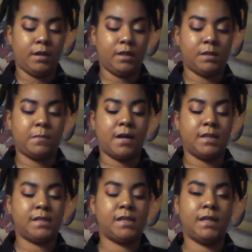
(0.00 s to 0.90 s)
Is my
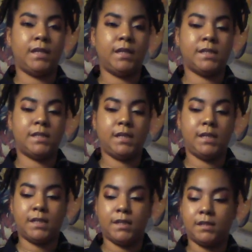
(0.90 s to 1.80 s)
ascending
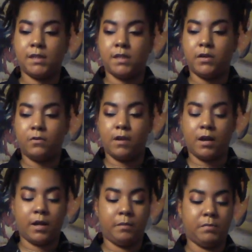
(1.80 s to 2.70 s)
season, so
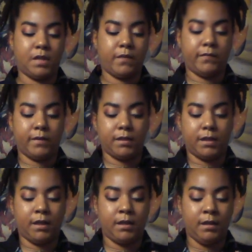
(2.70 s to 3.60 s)
I am
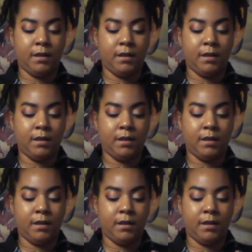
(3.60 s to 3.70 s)
definitely